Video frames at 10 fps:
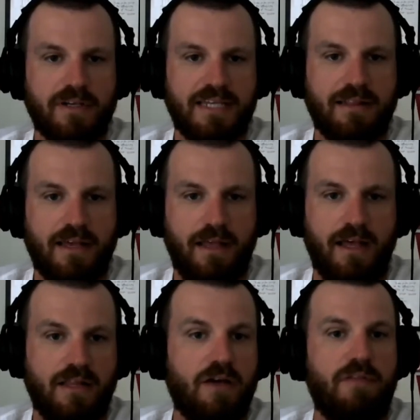because
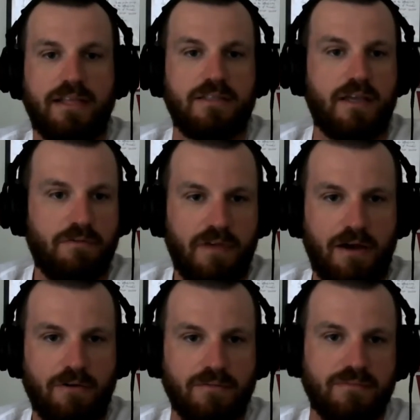I love that stuff,
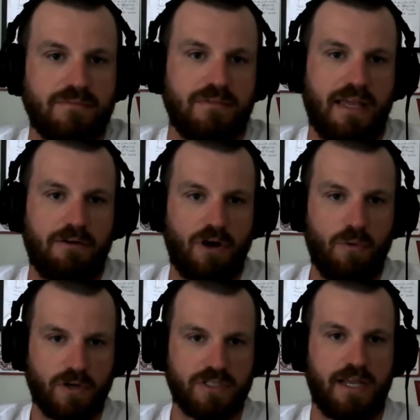how it
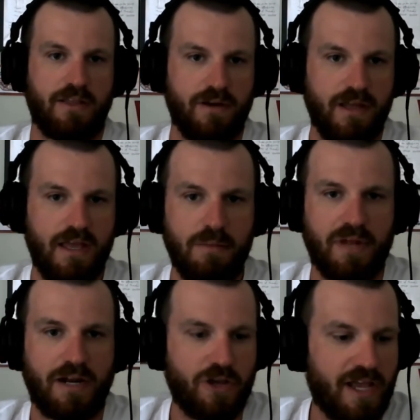all works together.
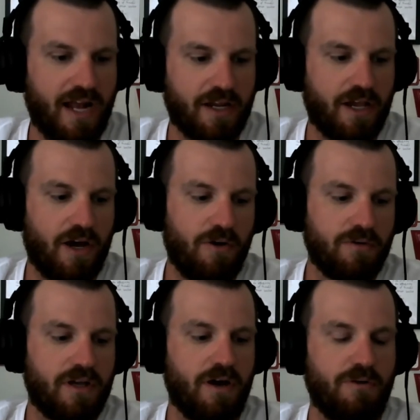But I know you got to
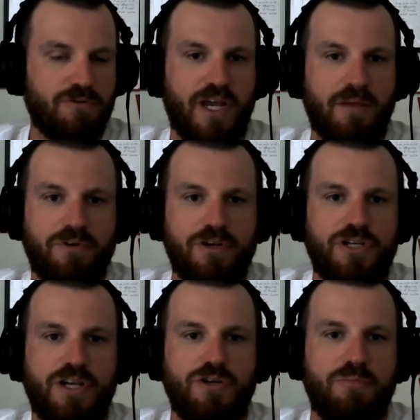go, Coach. I
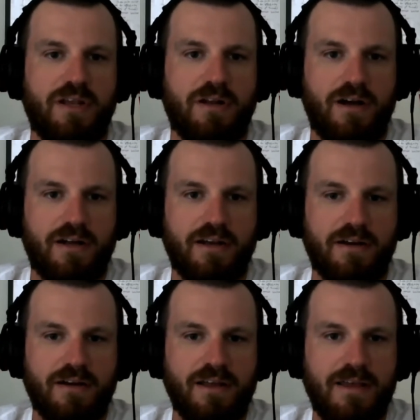appreciate you being on here.